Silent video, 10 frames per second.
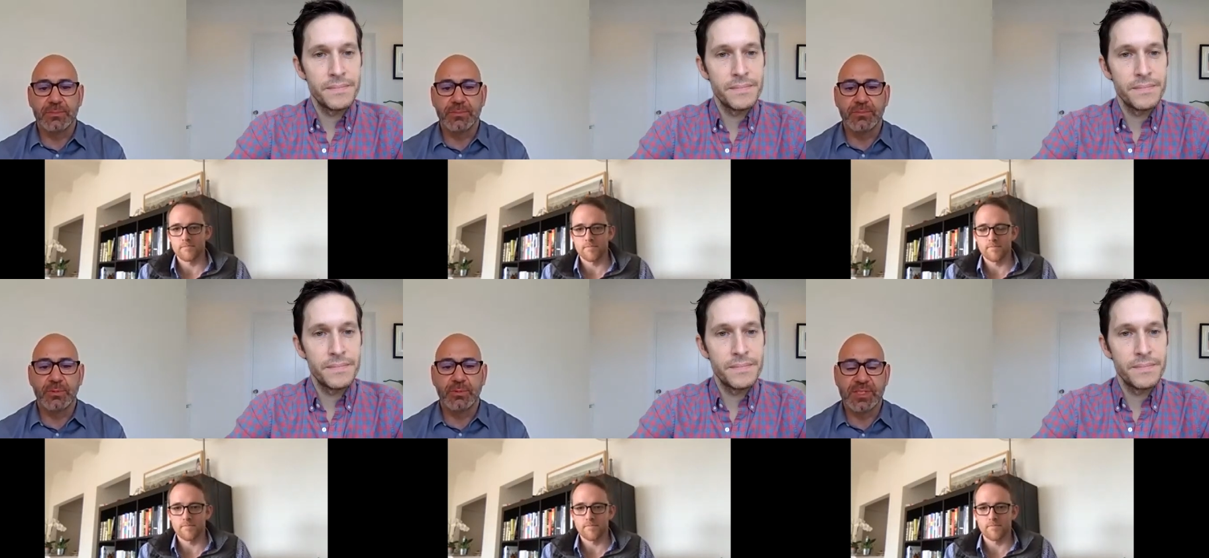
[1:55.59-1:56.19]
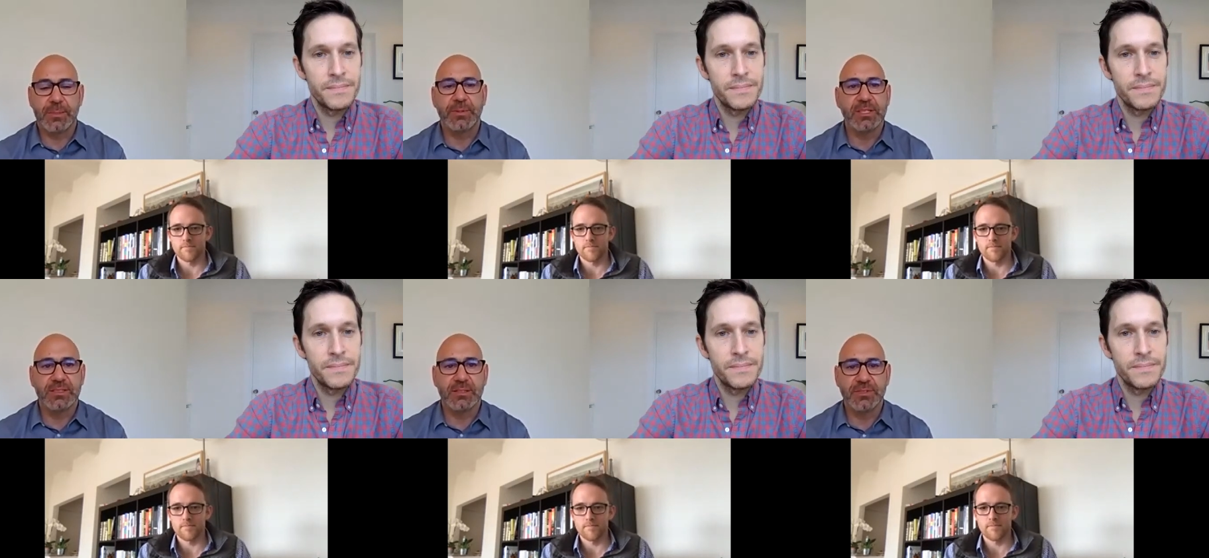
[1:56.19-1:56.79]
Speaker 1: what's happening in
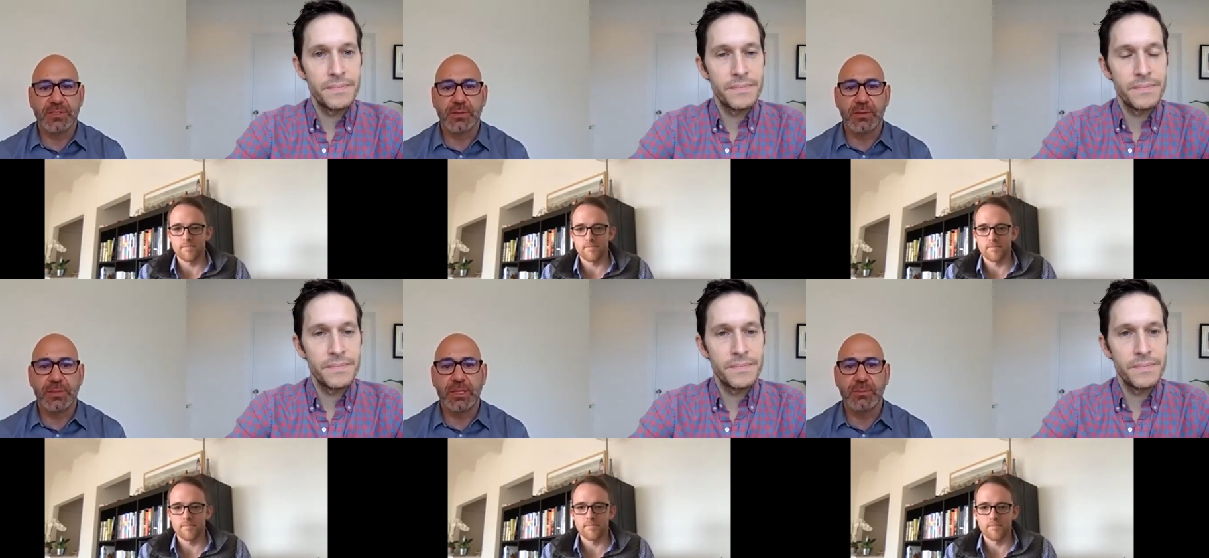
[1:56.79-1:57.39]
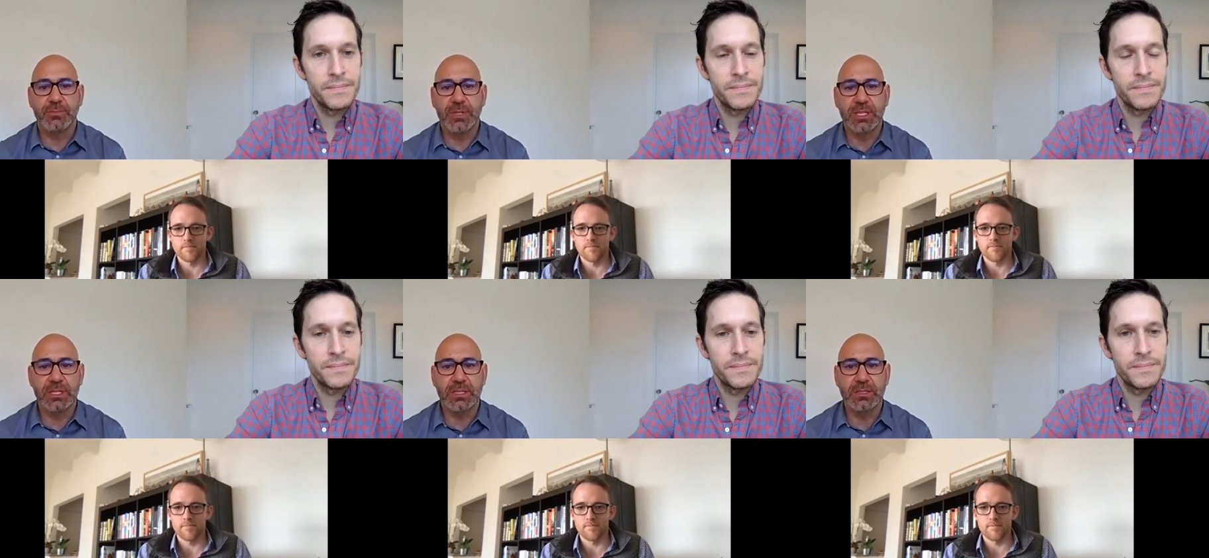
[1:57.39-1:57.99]
San Francisco, I think
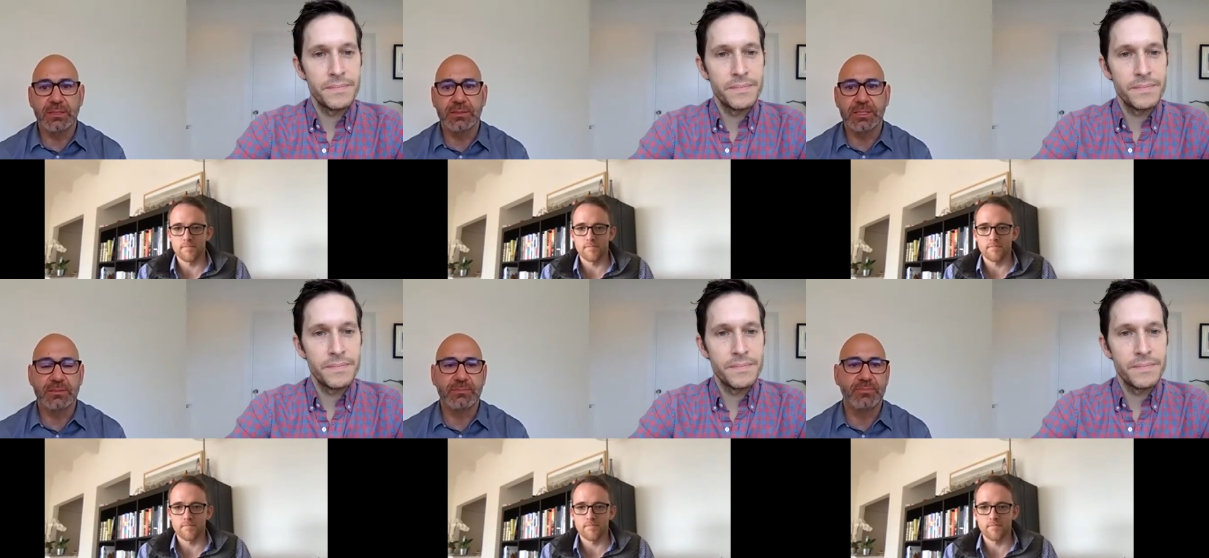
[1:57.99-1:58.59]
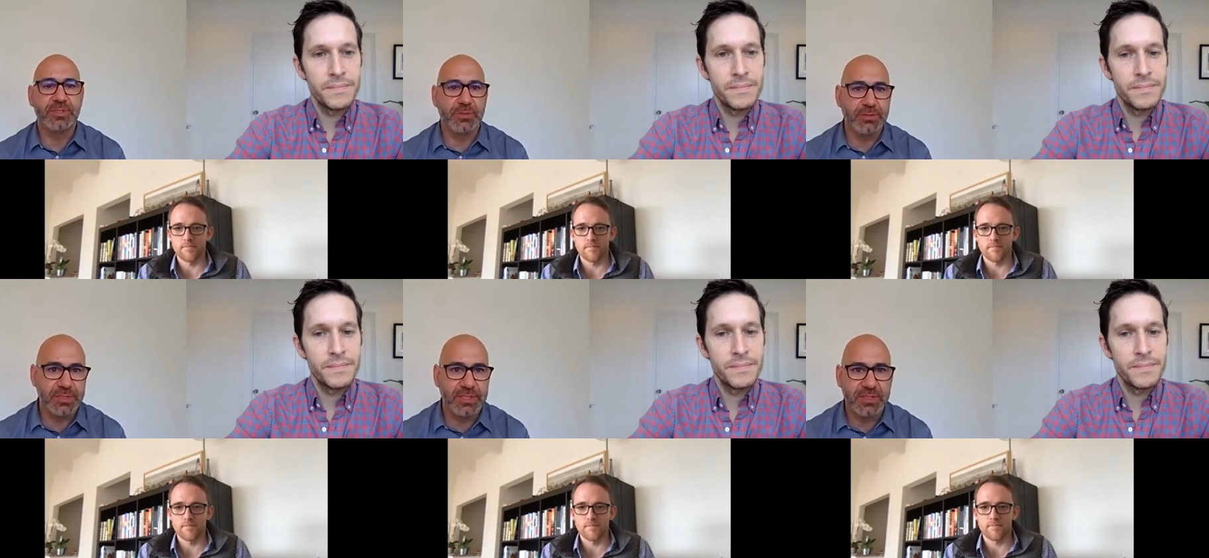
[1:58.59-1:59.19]
we did social
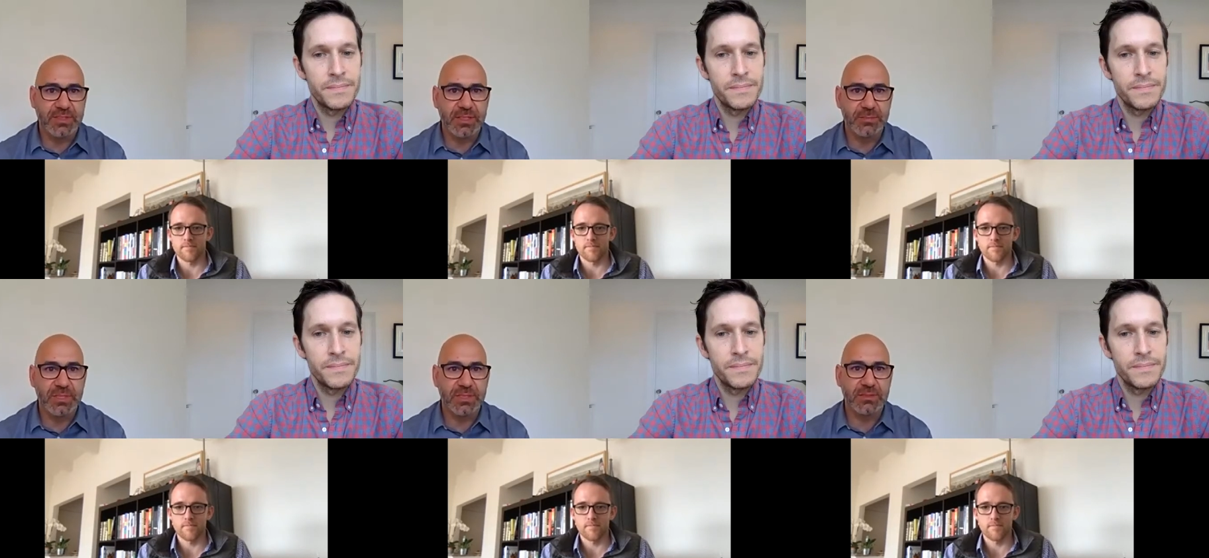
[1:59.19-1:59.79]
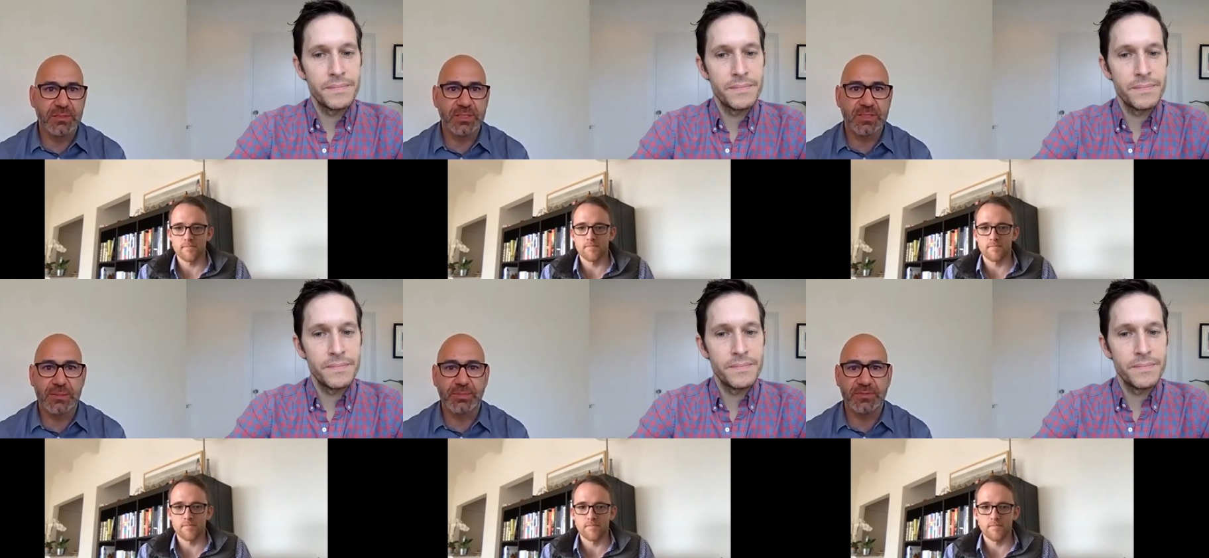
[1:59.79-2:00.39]
distancing because of the
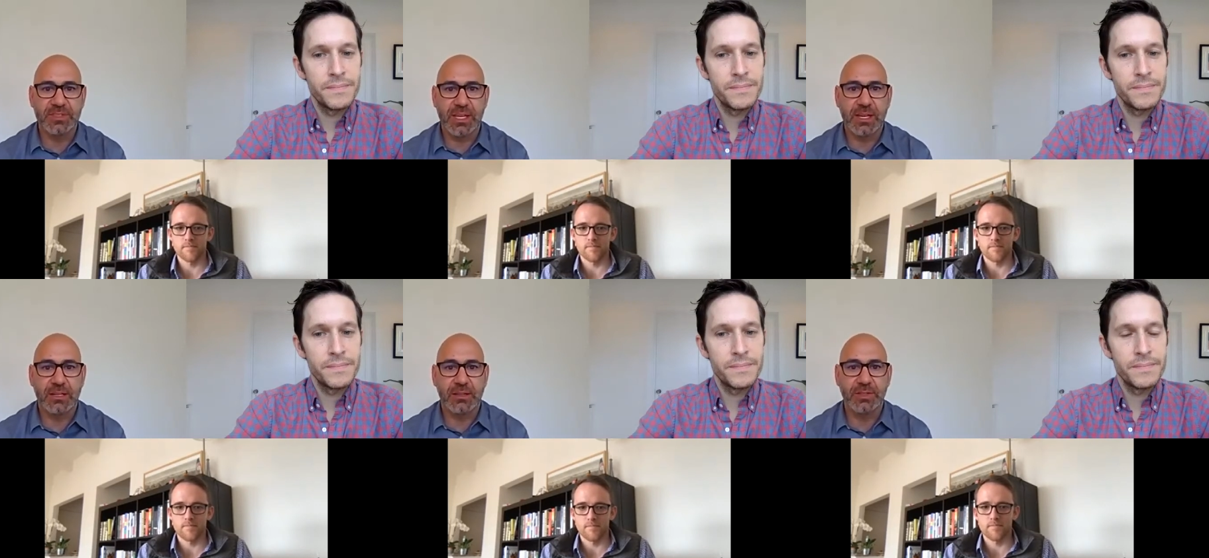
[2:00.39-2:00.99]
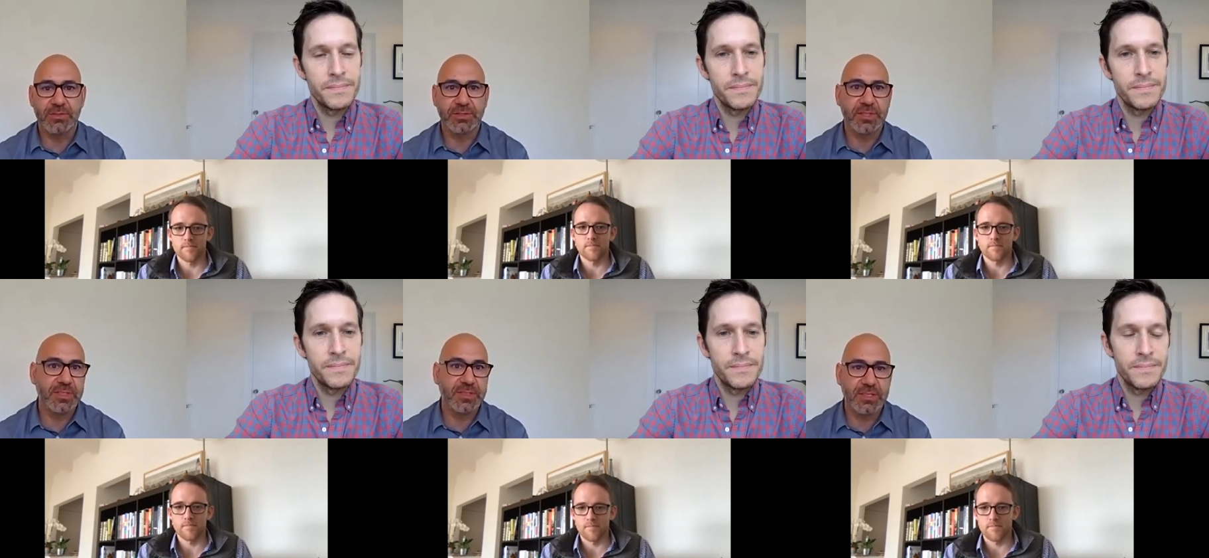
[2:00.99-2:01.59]
example of Seattle. Social
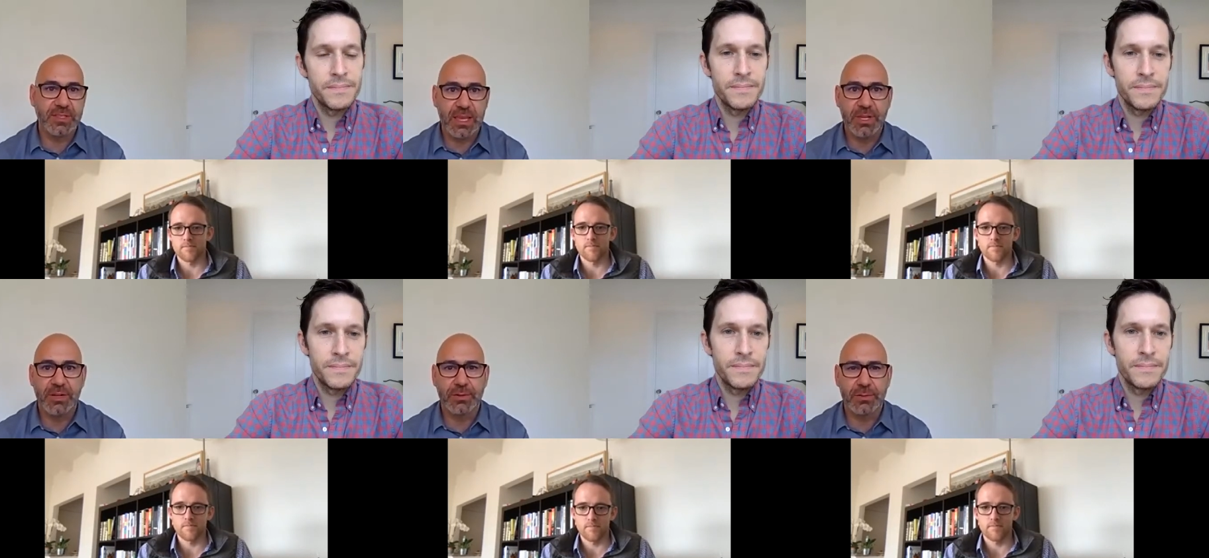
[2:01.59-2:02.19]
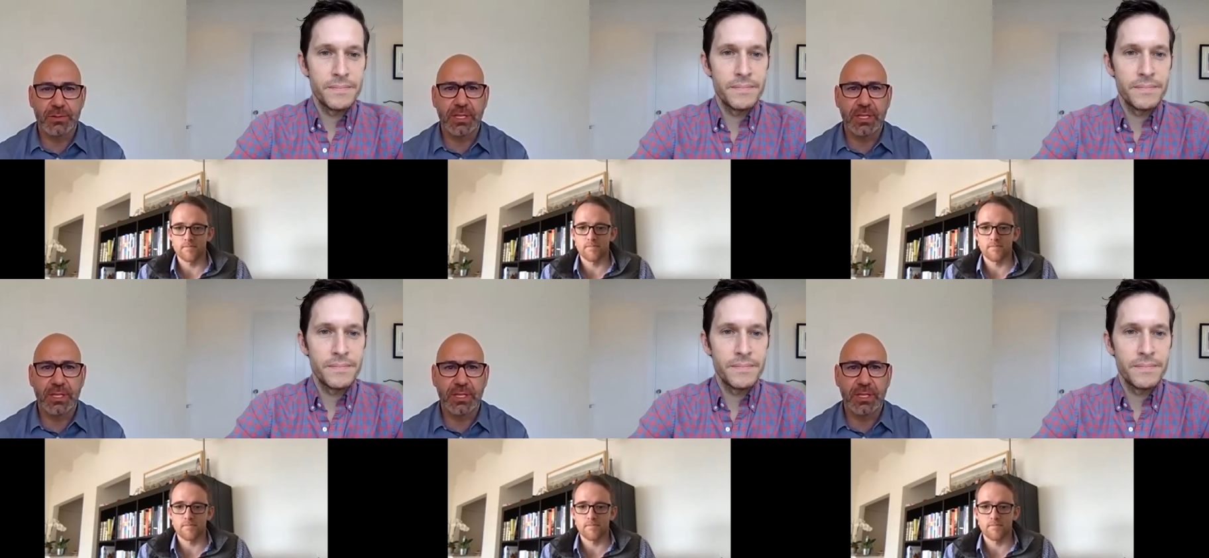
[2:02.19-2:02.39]
distancing came in early